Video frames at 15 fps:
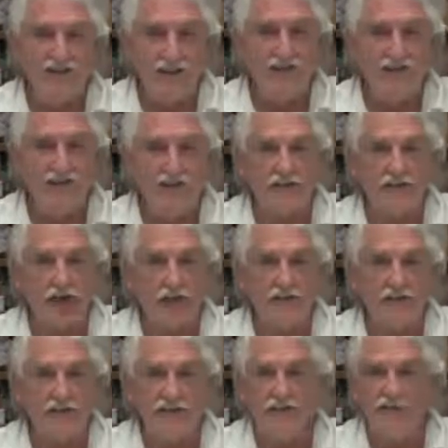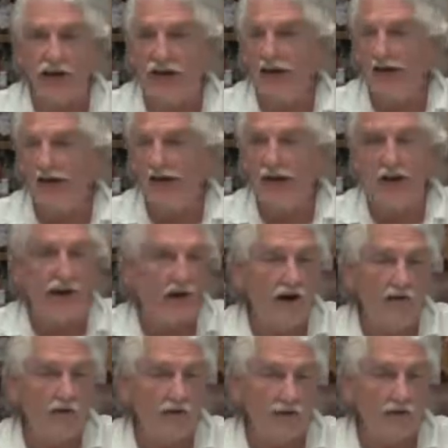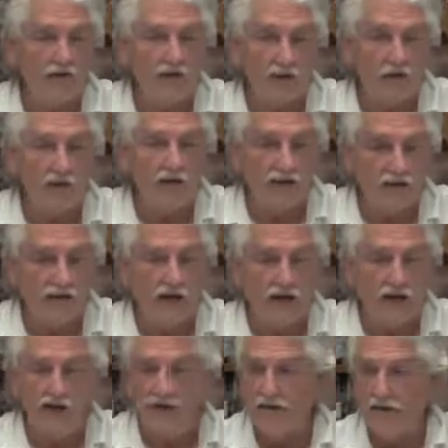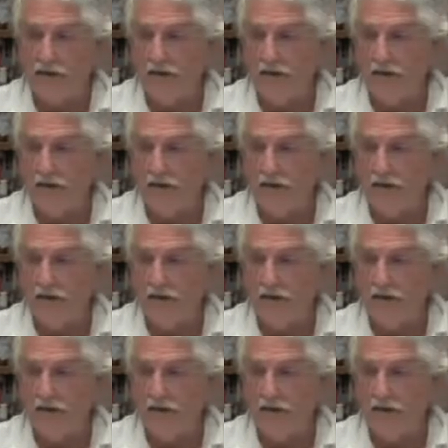sits at the top of the chain, however you wish to look at that.